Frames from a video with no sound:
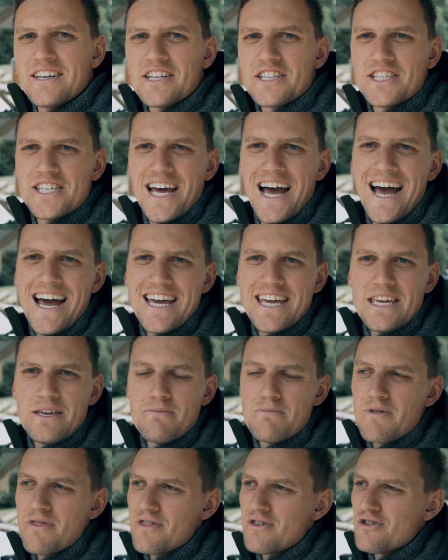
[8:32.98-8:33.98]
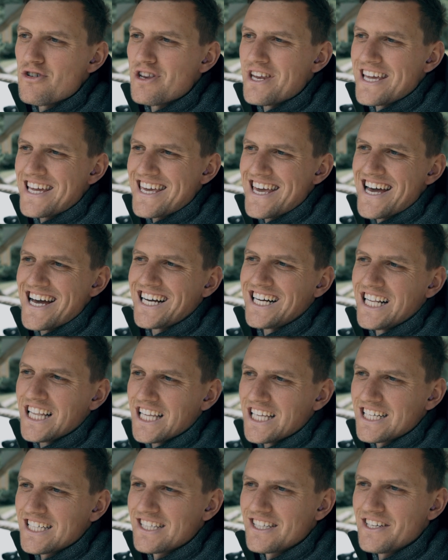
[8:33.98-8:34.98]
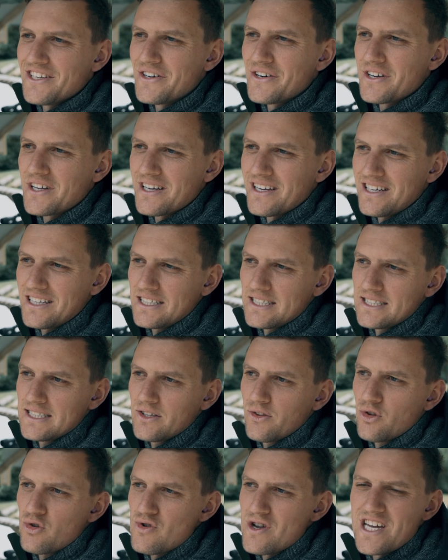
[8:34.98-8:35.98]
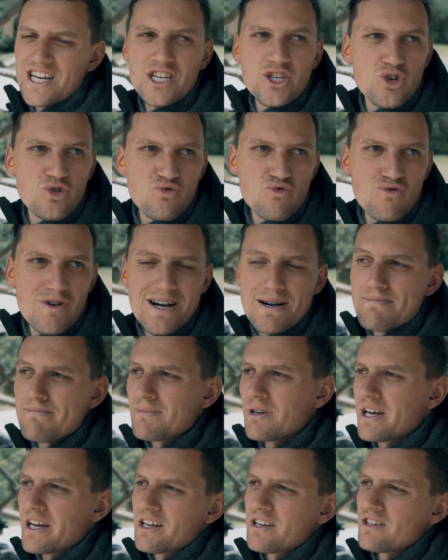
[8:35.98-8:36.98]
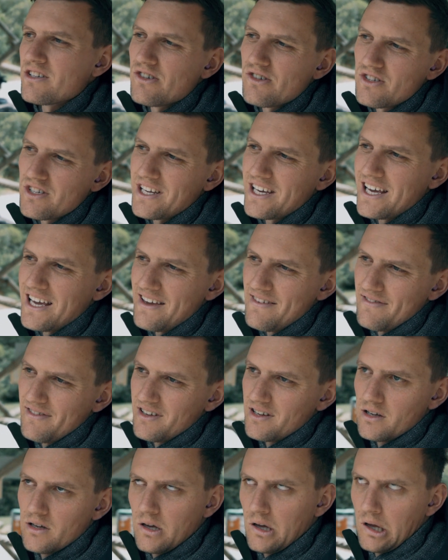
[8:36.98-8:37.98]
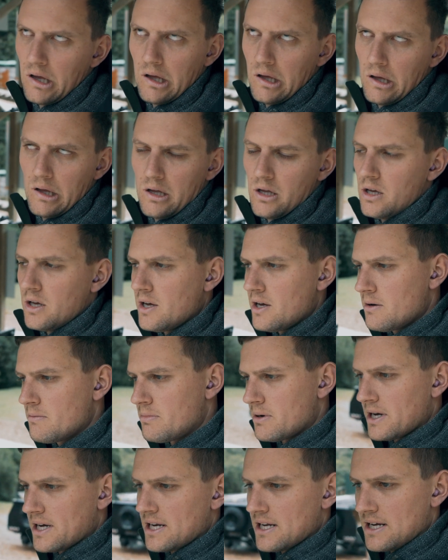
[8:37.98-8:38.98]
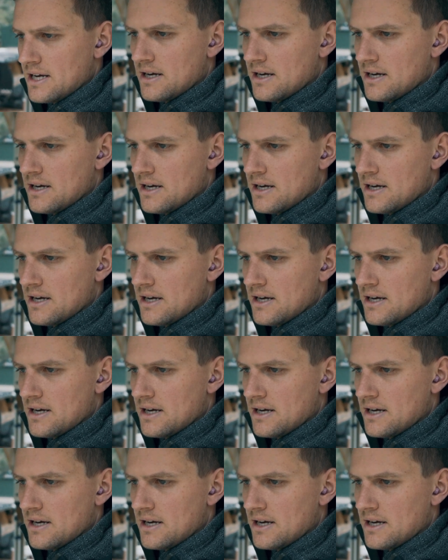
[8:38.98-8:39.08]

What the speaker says: tame 30 cal, not a 300 rum like I used to have. But